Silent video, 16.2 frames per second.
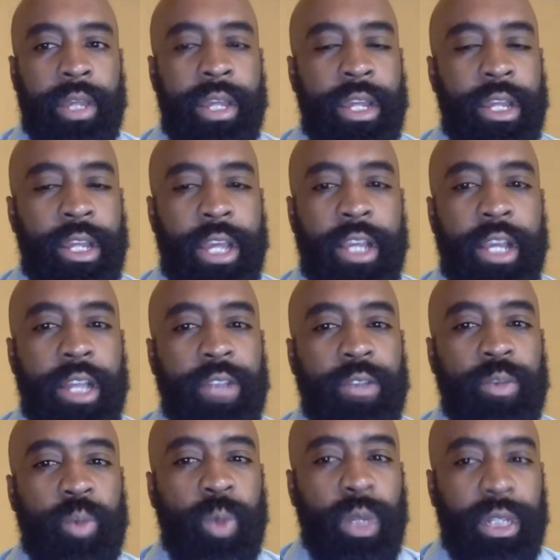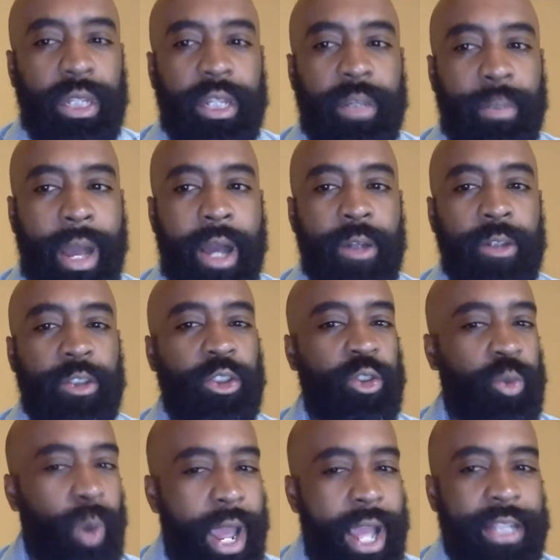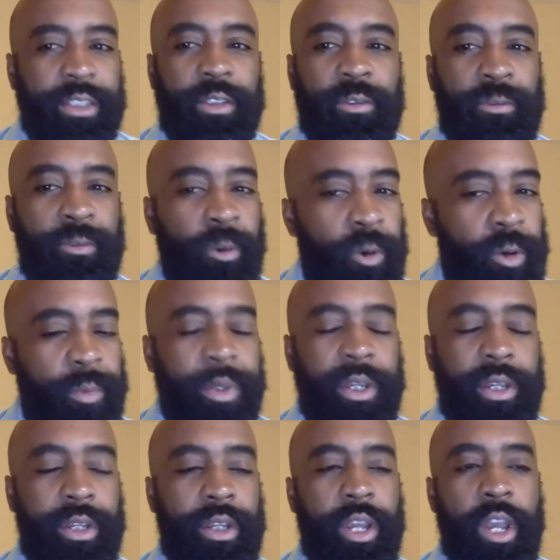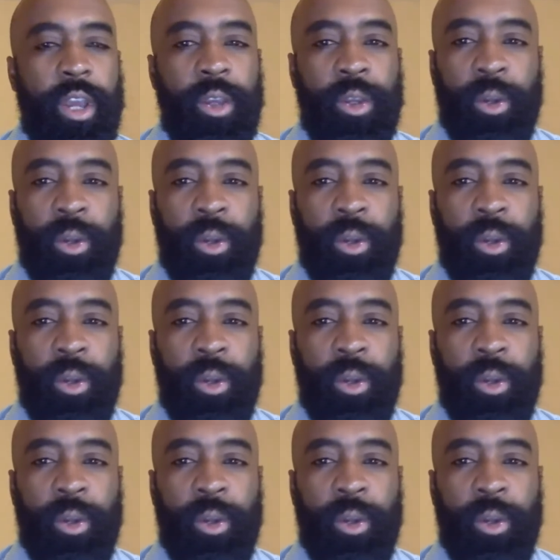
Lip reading: It is really about transforming